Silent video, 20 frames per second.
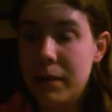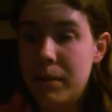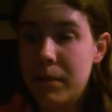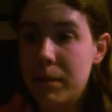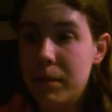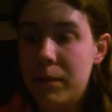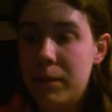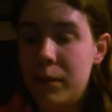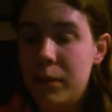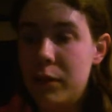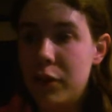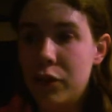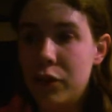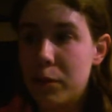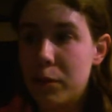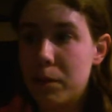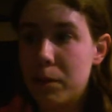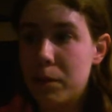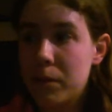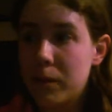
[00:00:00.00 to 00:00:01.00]

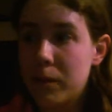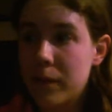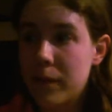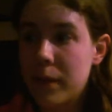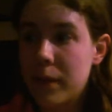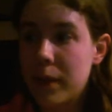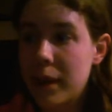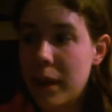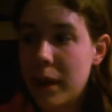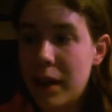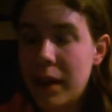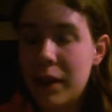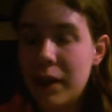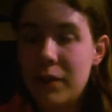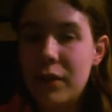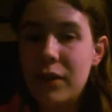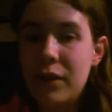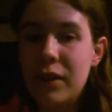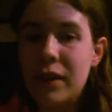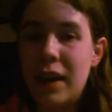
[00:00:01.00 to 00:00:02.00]

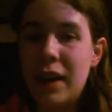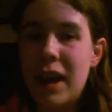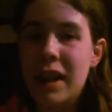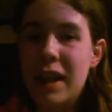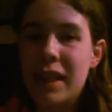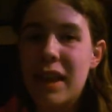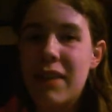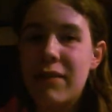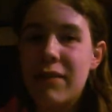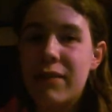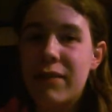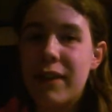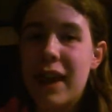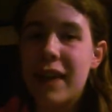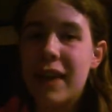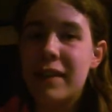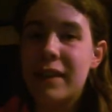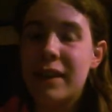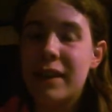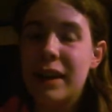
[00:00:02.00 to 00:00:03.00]
I'm just not that
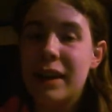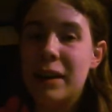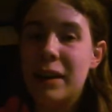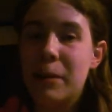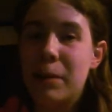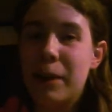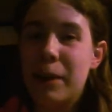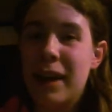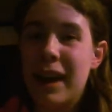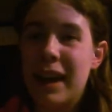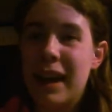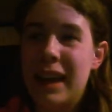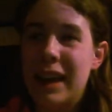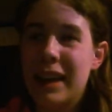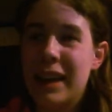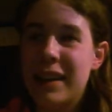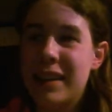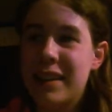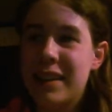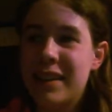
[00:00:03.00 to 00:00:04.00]
fascinated
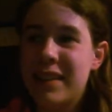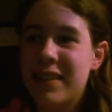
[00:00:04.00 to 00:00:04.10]
by,